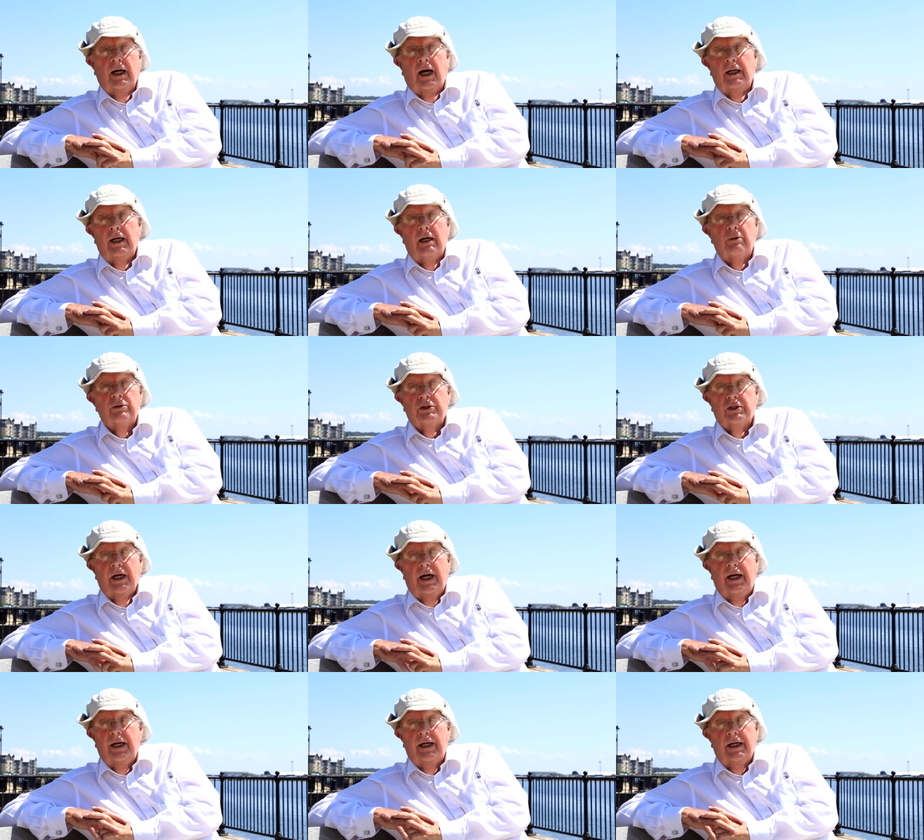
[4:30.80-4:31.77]
And I would
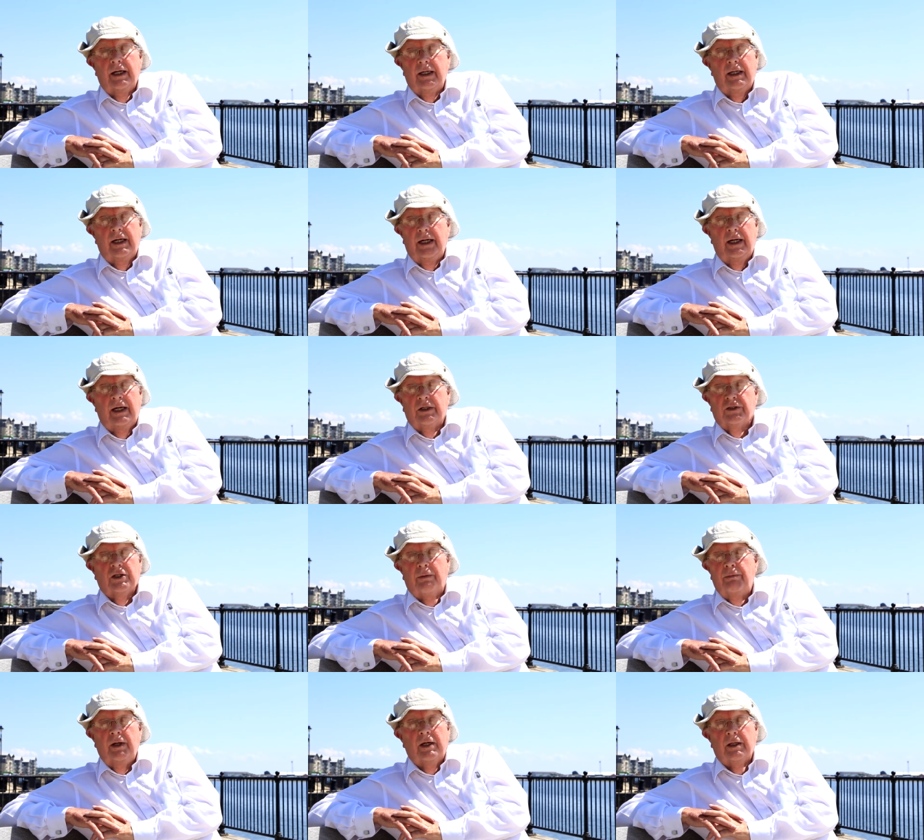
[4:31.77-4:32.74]
say it's
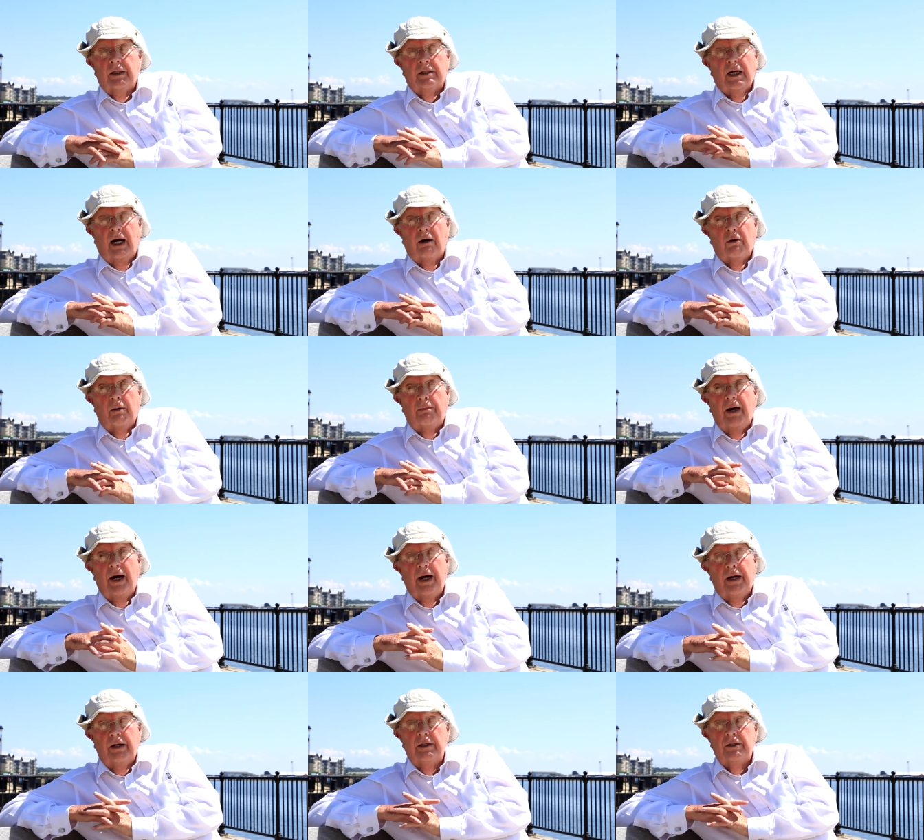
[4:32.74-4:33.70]
something that our
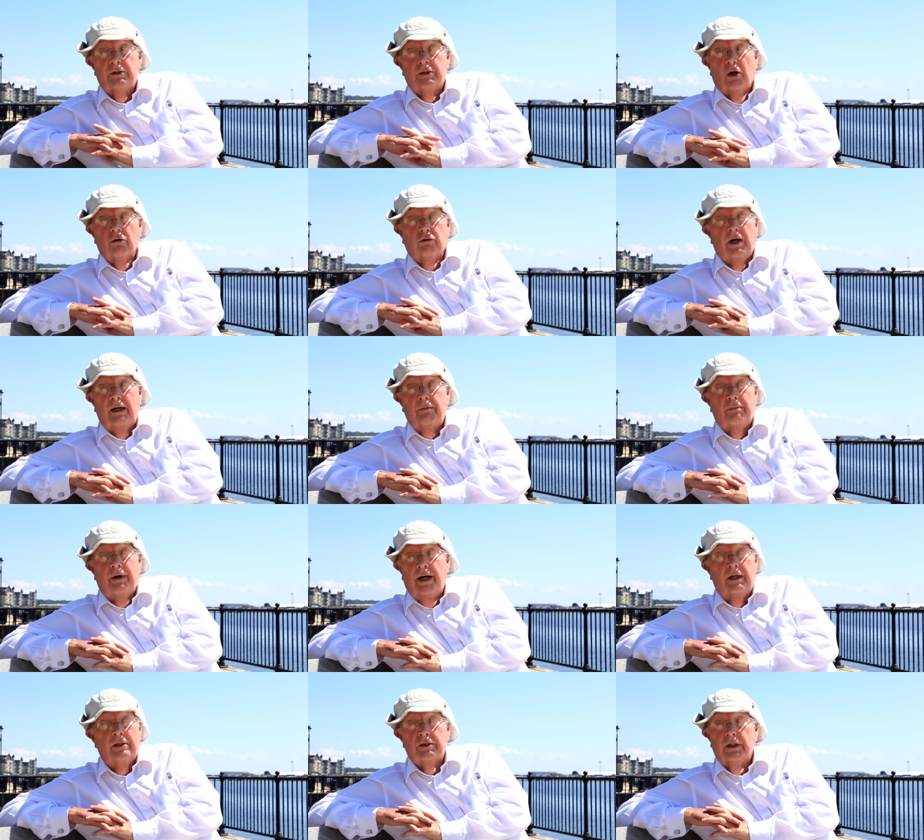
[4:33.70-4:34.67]
parents or
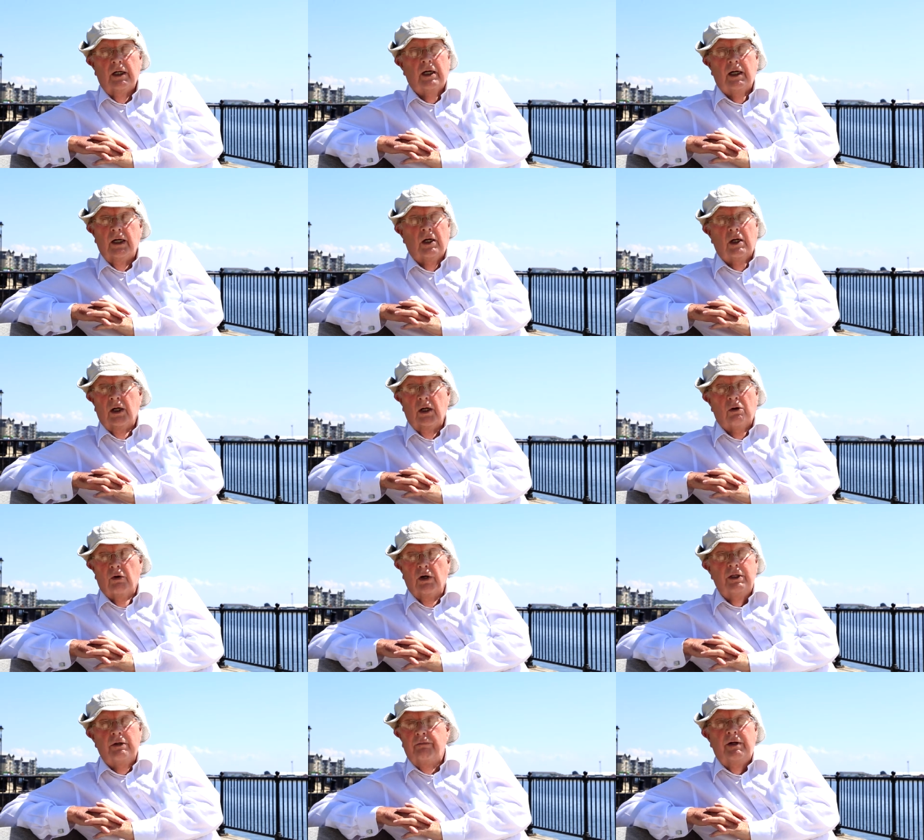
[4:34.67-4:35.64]
grandparents
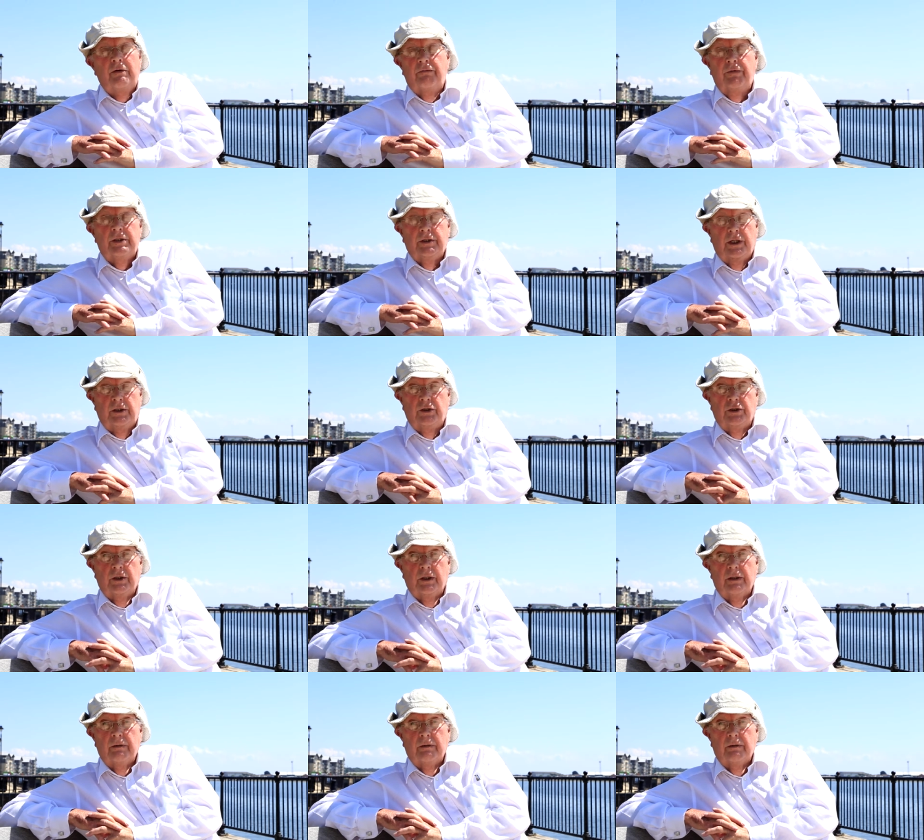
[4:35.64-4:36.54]
wouldn't have envisaged.